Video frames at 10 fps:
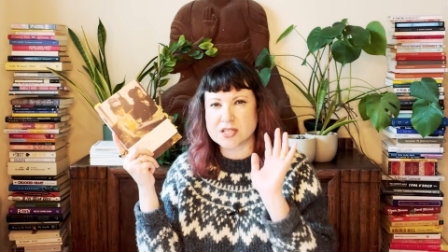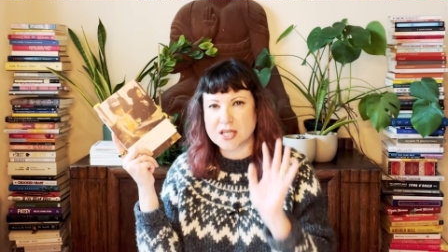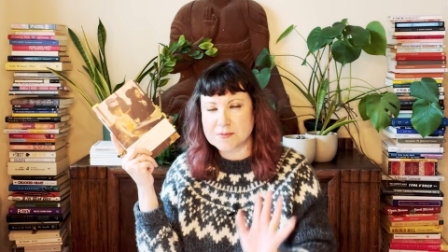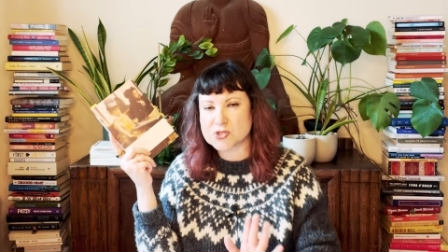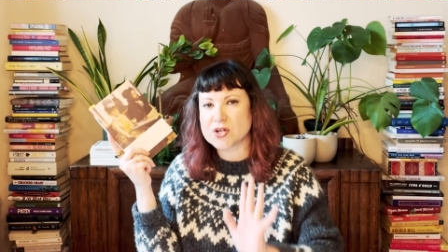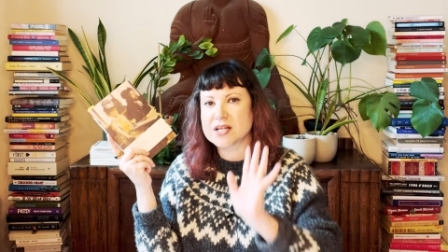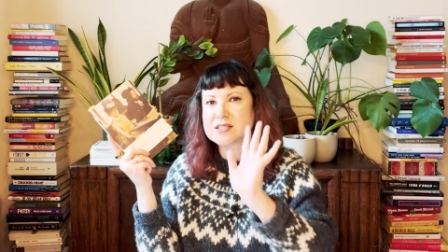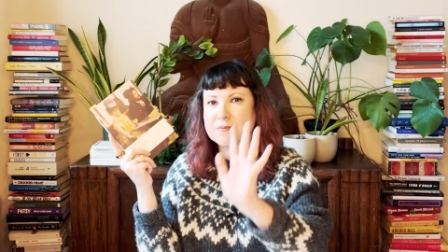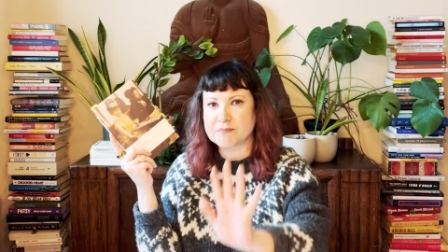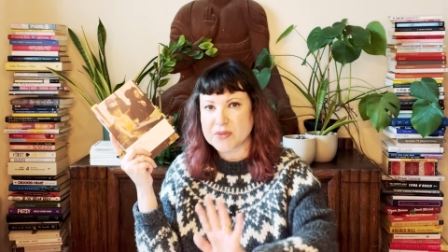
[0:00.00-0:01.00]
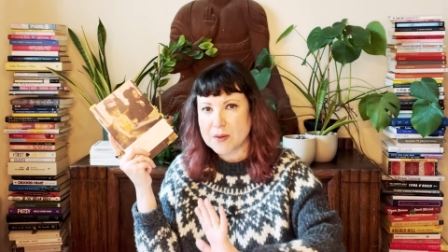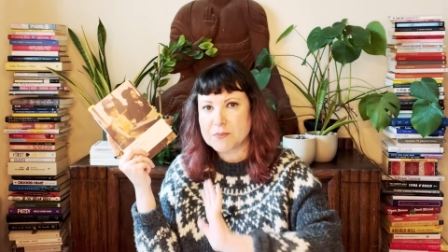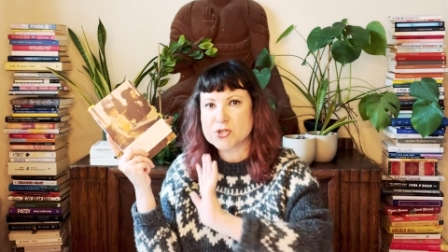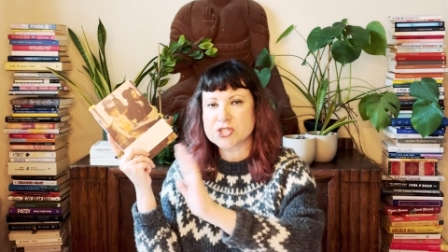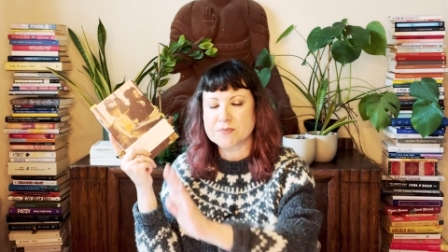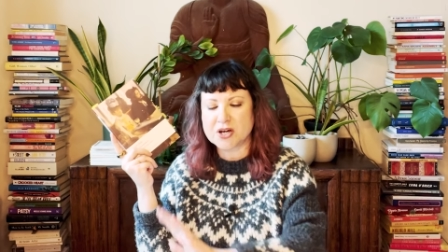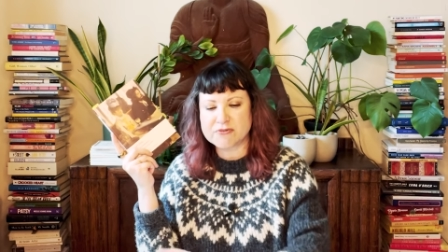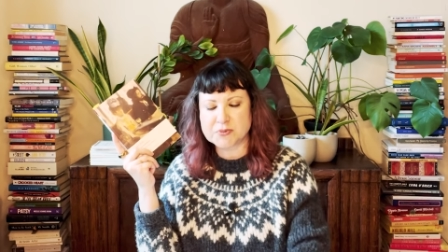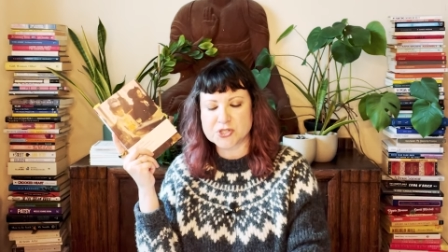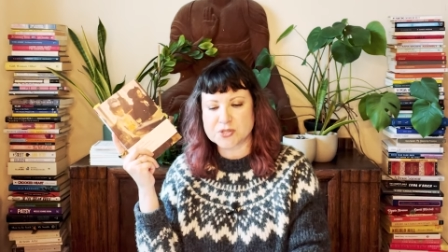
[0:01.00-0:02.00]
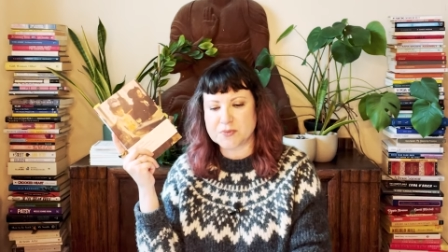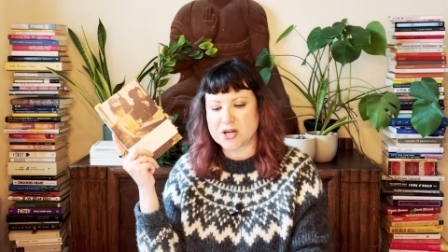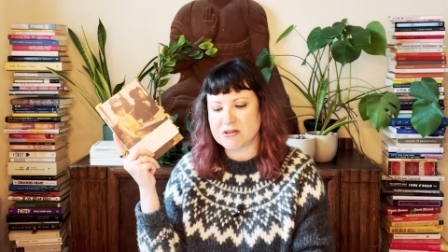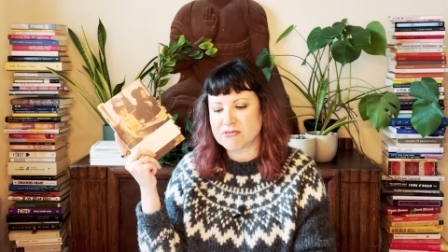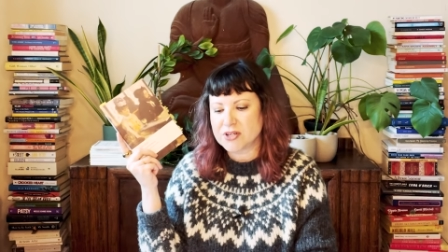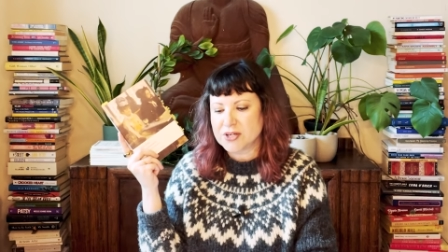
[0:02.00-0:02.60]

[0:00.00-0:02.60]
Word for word: Keeps trying to push him off, push him off.